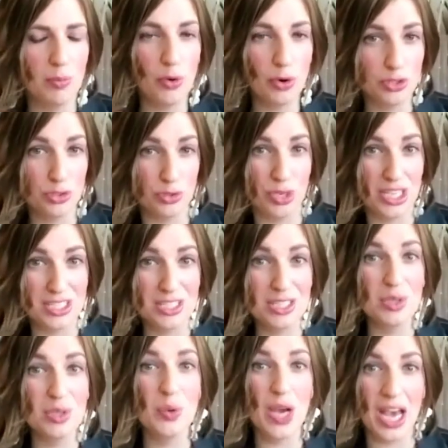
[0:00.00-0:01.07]

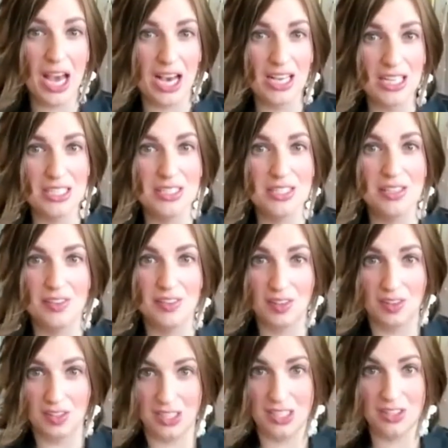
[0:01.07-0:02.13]
portrays you as
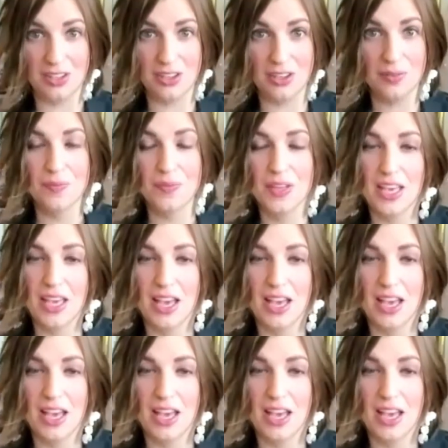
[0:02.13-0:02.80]
the leader.